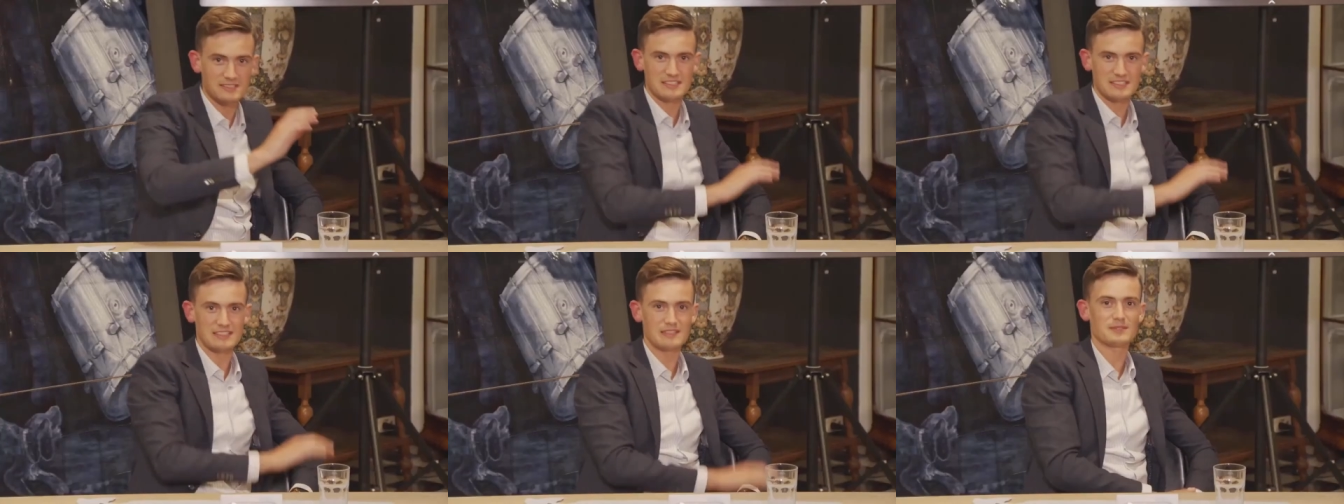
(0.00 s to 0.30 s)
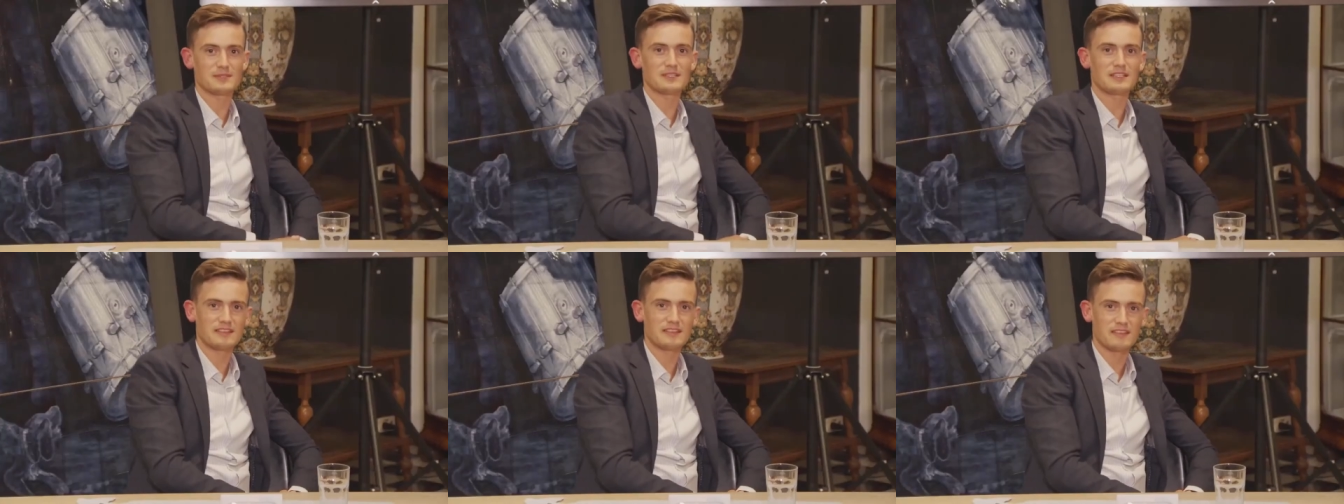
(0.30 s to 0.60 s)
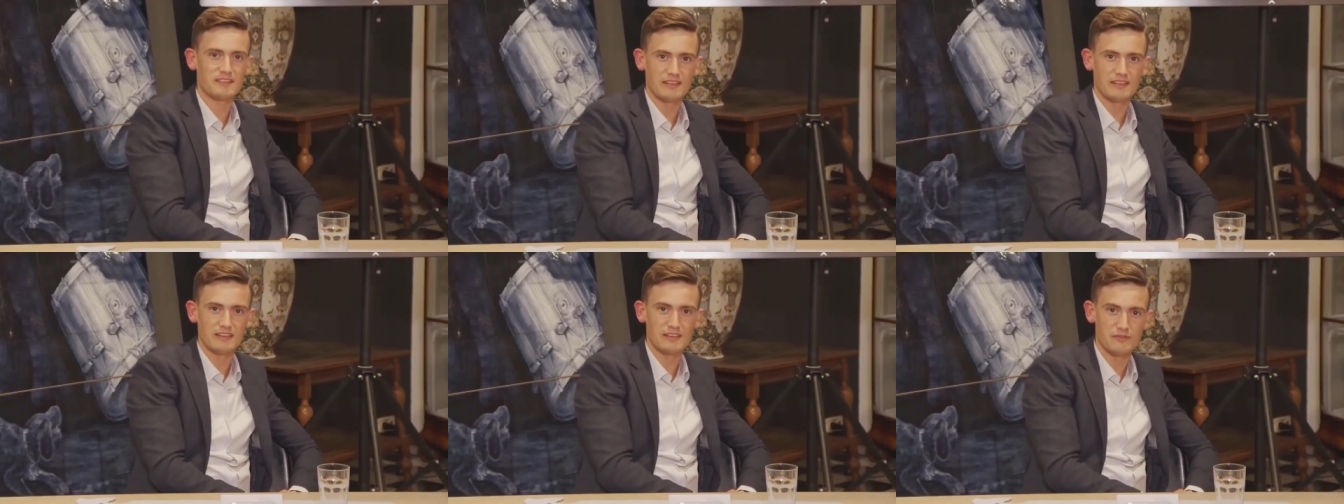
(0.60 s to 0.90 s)
And I would like to
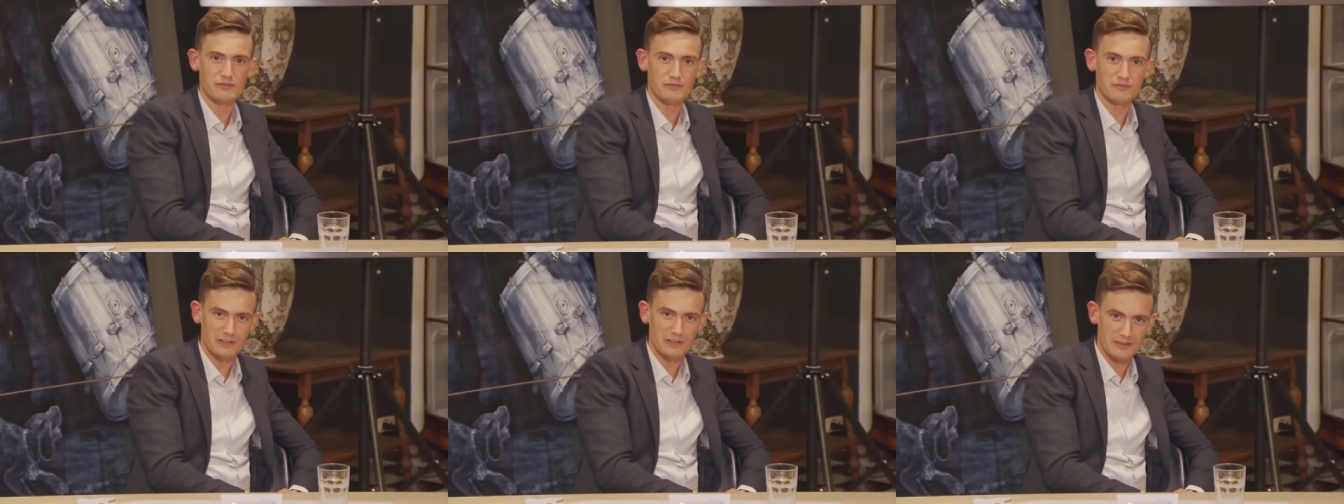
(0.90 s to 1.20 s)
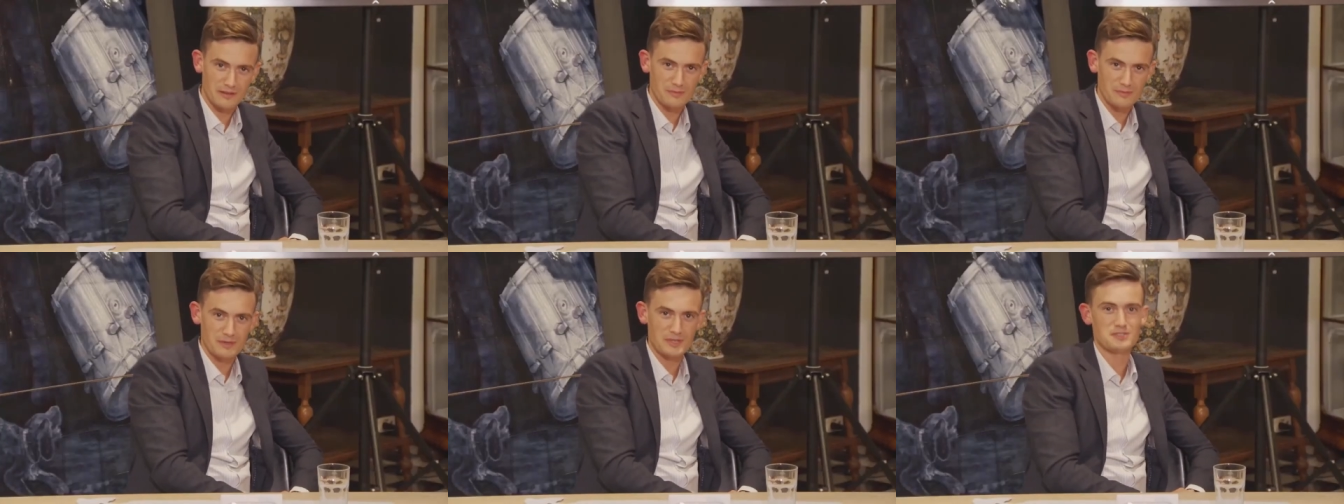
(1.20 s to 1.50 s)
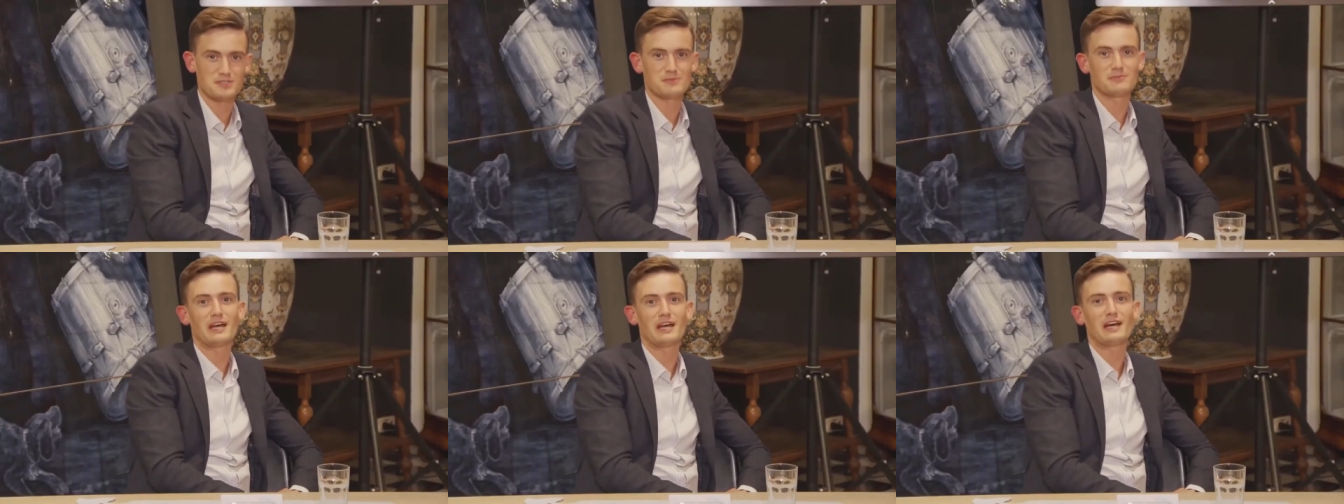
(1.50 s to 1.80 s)
thank you very
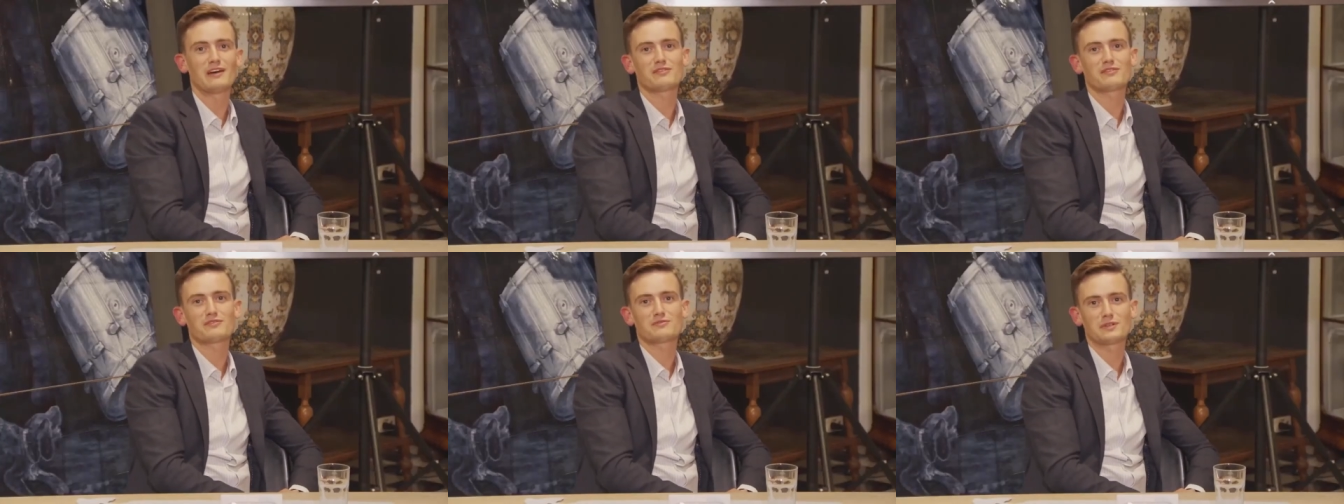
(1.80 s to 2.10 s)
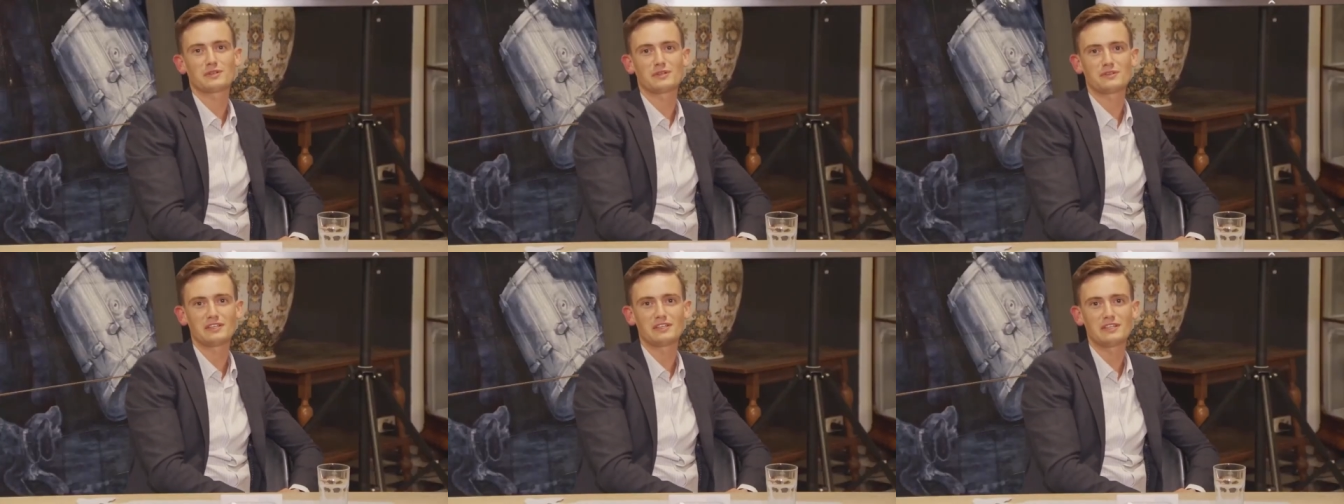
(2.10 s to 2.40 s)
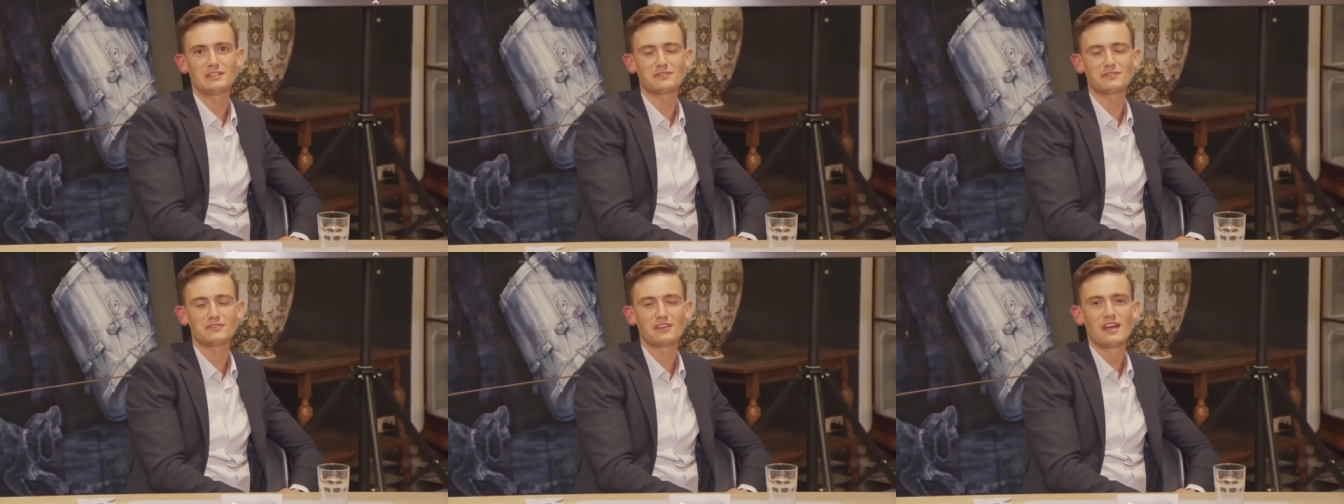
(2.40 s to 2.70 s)
much on behalf of Royal
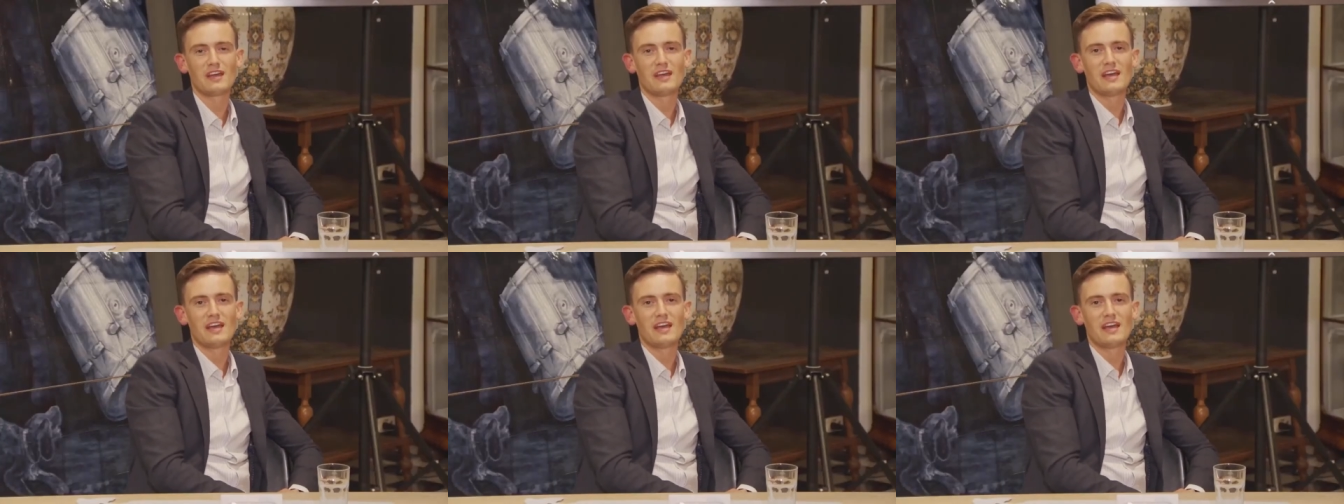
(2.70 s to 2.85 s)
Delft.